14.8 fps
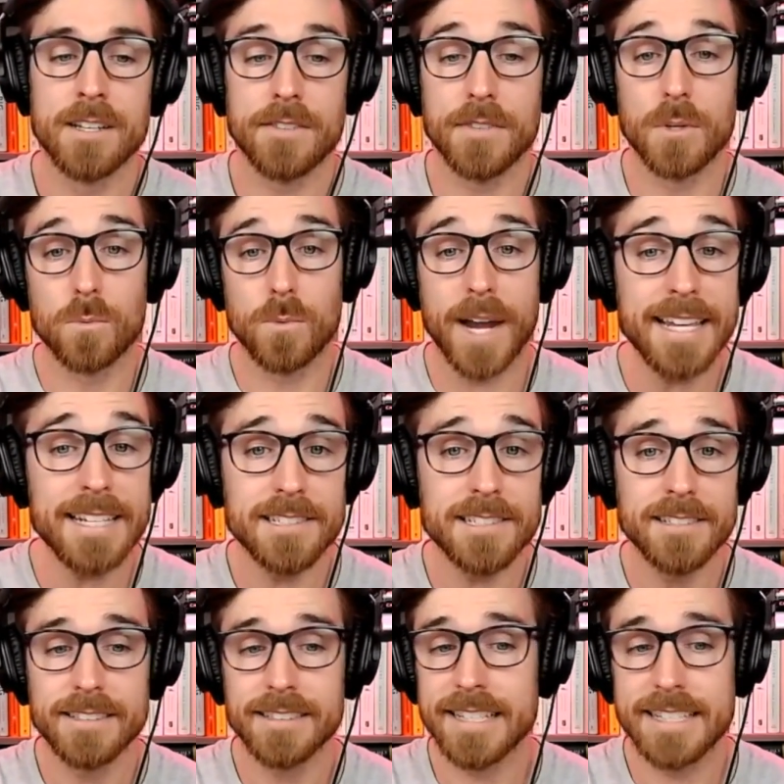The
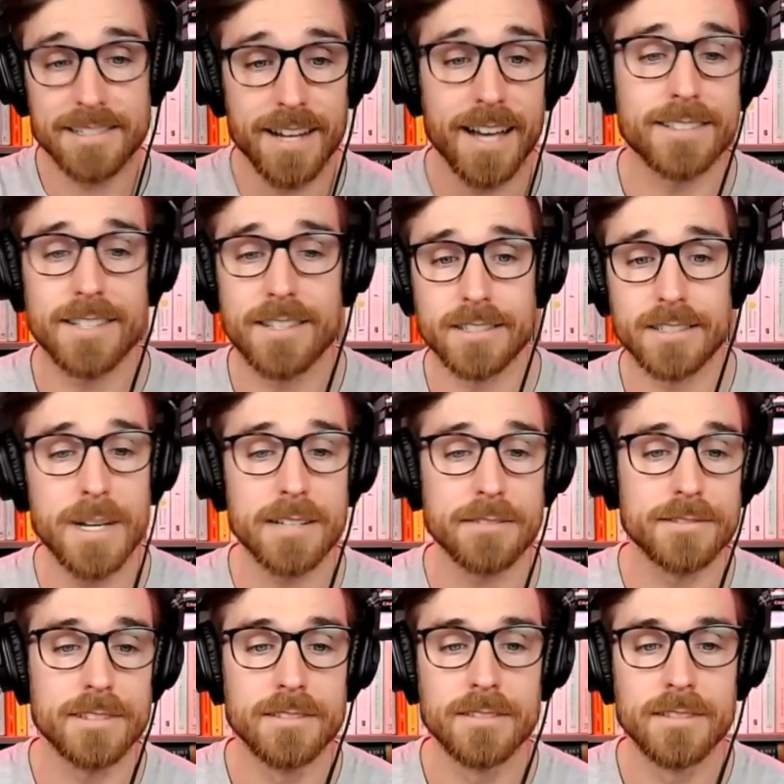race is not to the swift,